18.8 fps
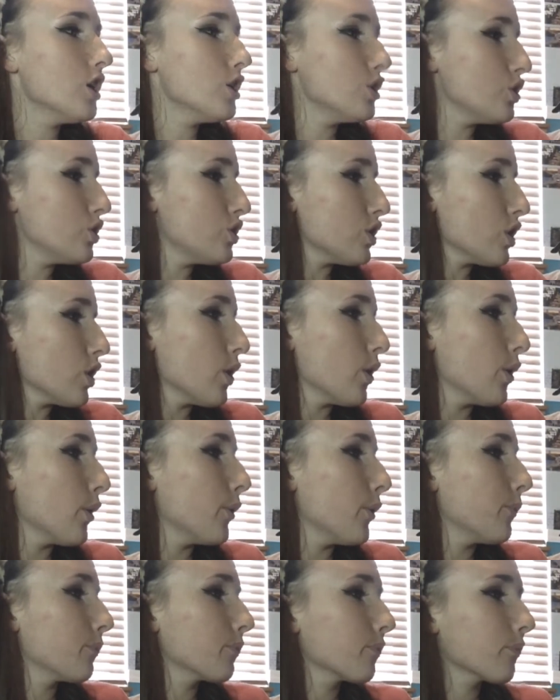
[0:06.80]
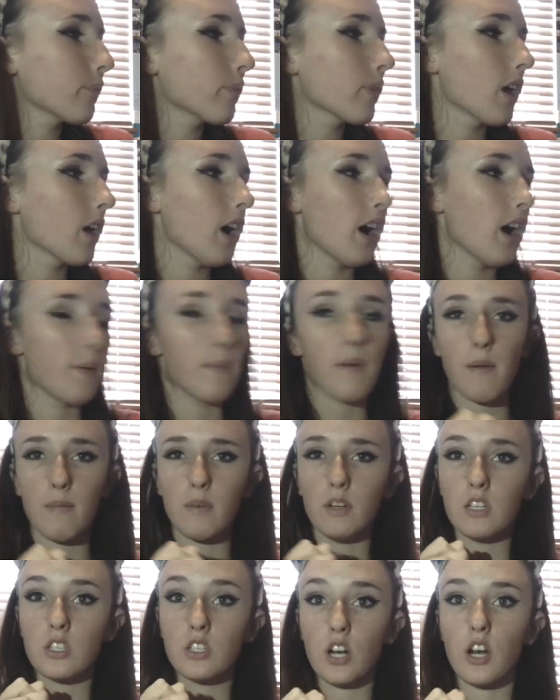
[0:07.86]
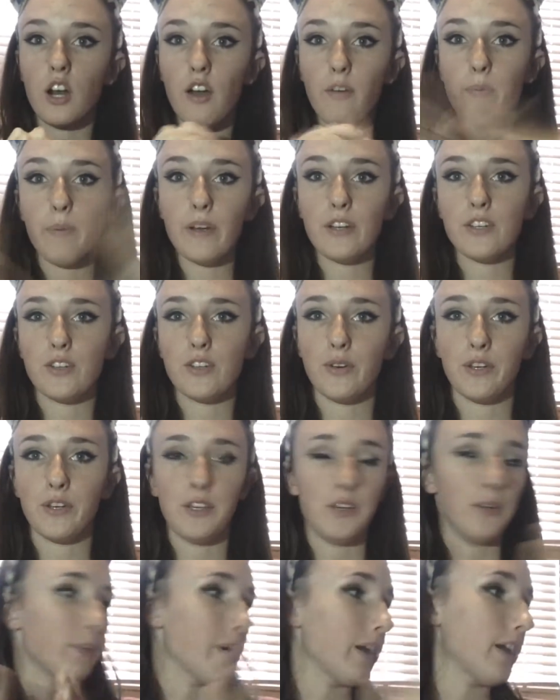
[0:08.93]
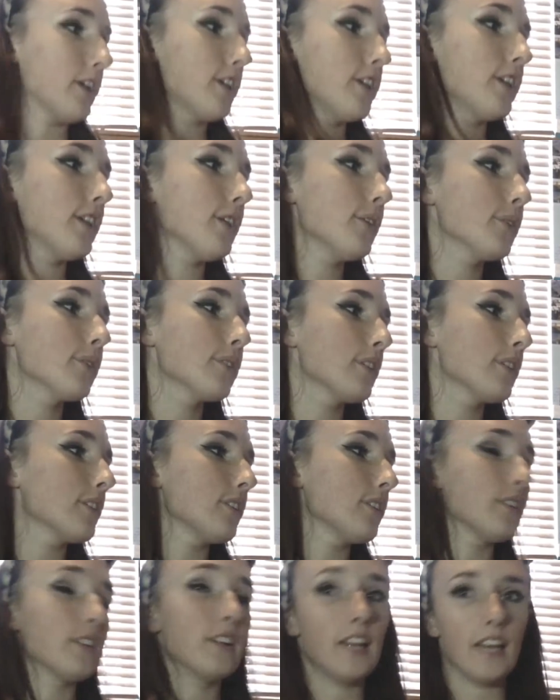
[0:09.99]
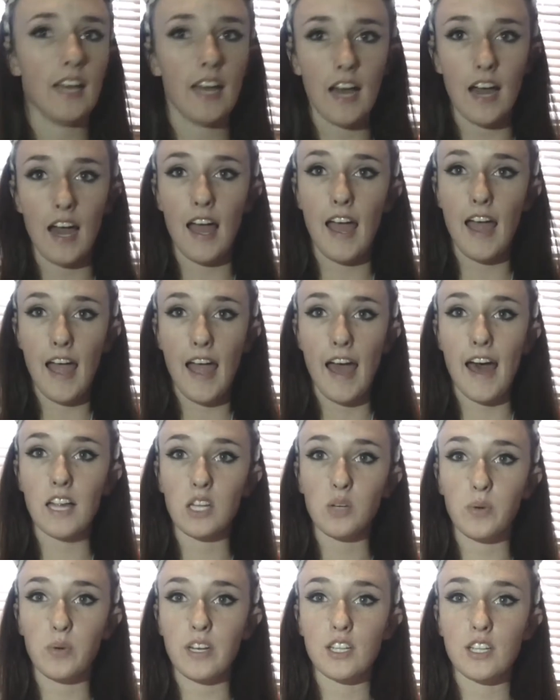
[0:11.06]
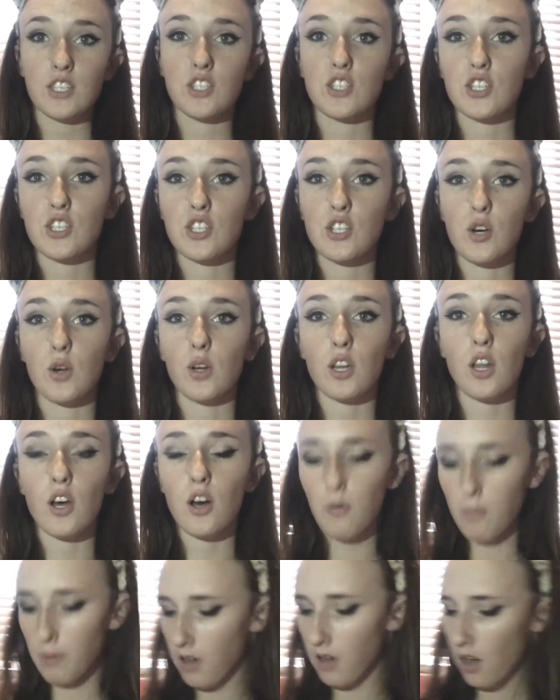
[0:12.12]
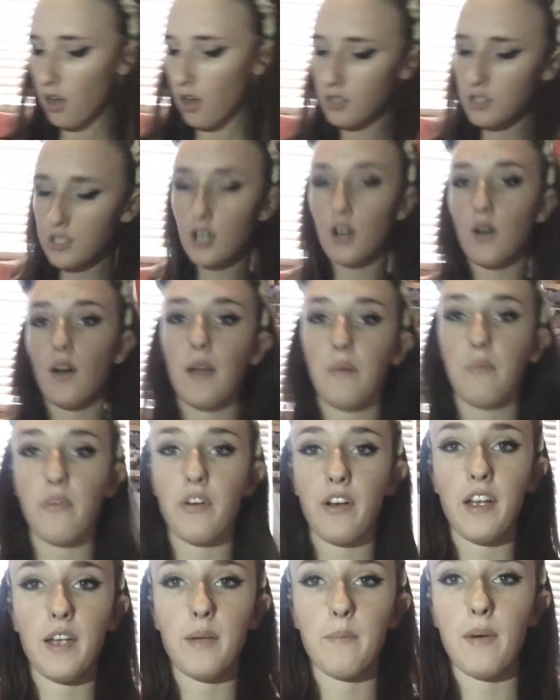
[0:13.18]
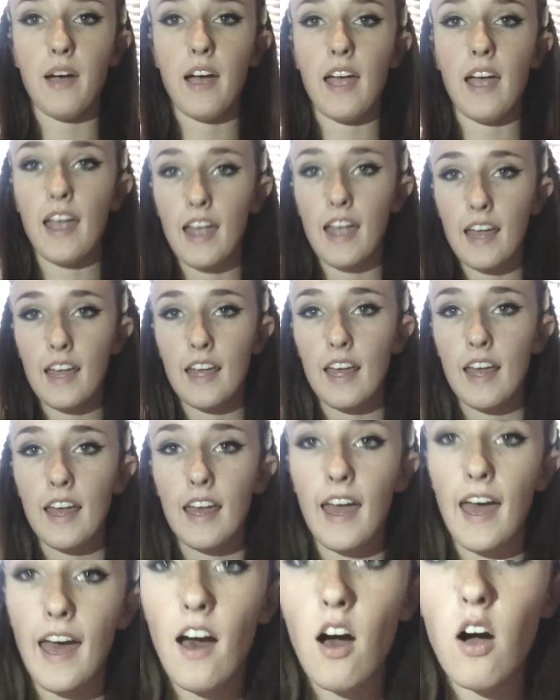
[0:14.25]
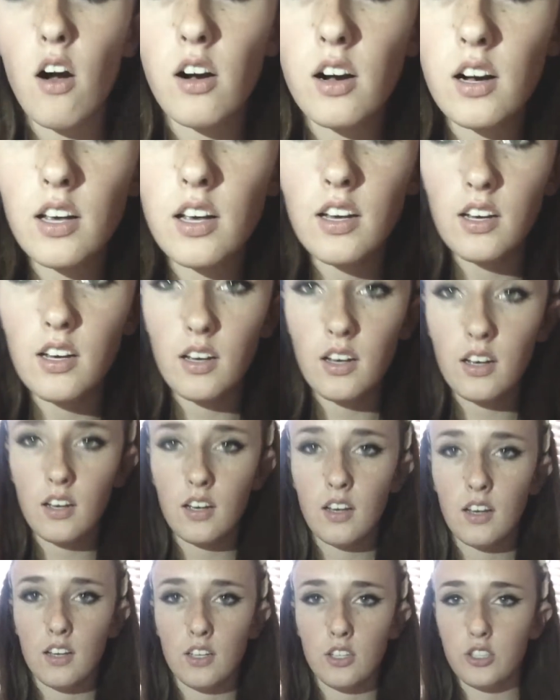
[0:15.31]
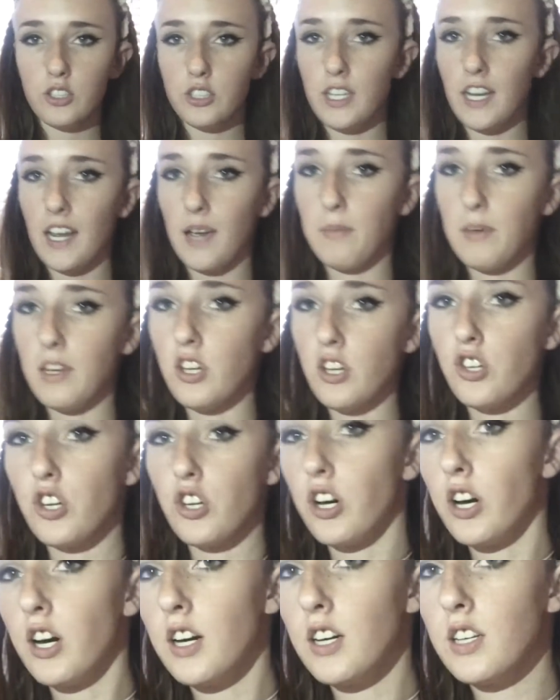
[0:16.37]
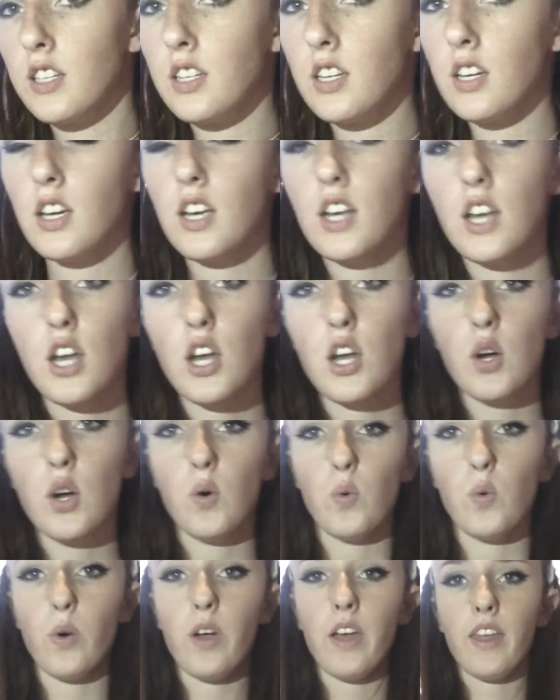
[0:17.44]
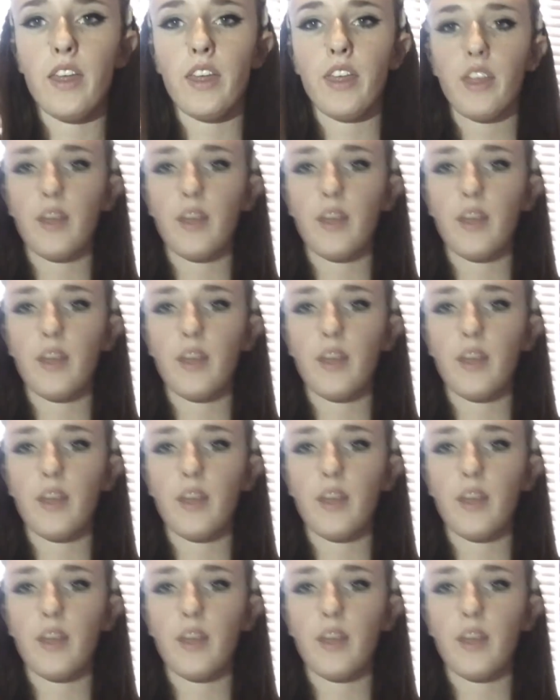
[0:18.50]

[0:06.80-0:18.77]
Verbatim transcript: So um, I'm going to start off by showing you my cute little Halloween snow globe. Also, I'm wearing my elk jammy shirt with